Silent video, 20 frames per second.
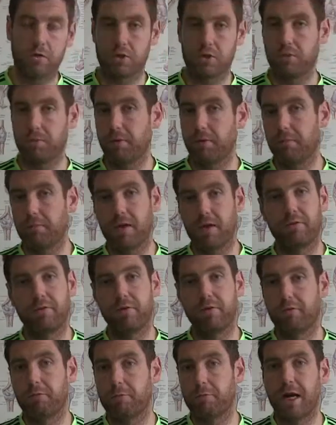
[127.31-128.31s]
Some people have
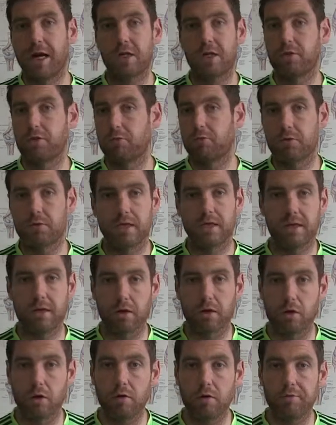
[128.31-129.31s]
even partial
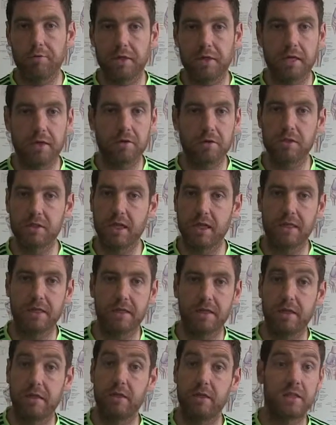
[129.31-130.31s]
rotator cuff tears
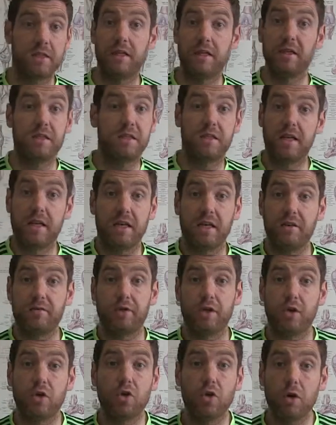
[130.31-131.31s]
that they didn't
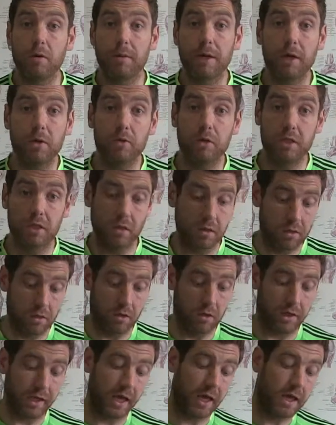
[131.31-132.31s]
even know about.
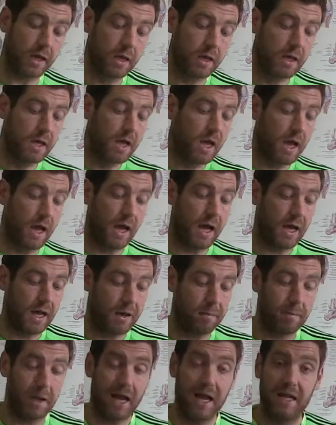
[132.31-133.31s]
Okay.
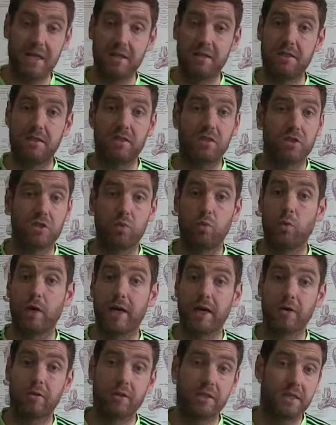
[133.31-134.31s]
And there's
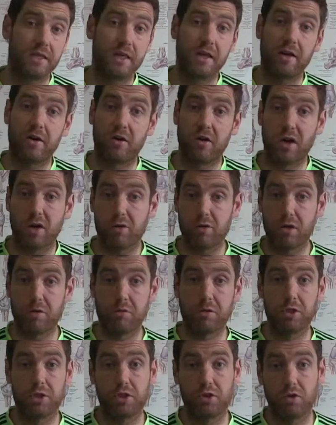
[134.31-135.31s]
wear and tear
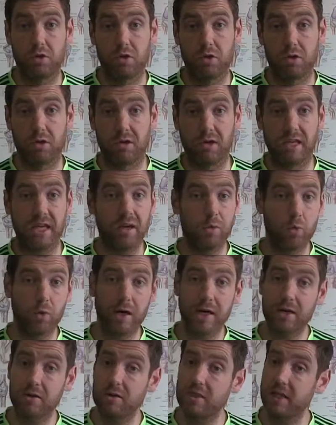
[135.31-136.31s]
around the shoulder. Again,
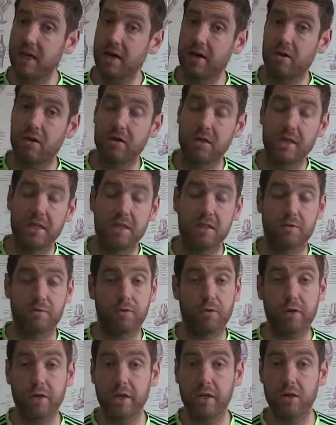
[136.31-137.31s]
wear and tear is
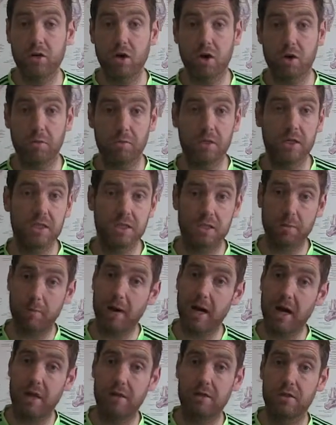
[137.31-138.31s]
very normal. It's a
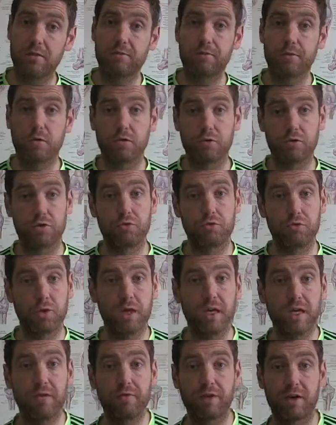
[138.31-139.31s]
part of going through
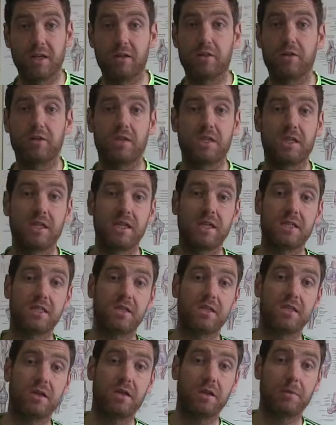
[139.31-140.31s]
life, and it doesn't
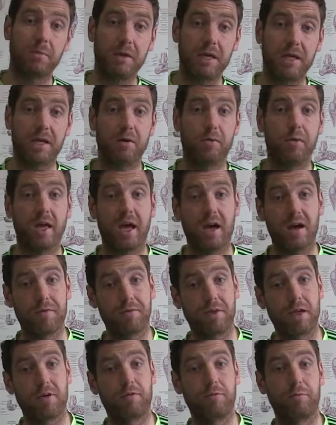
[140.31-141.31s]
necessarily mean that we
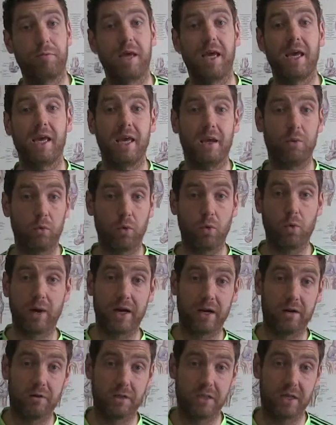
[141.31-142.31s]
have to have pain with
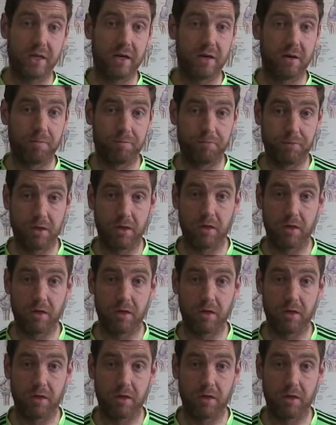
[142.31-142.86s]
wear and tear.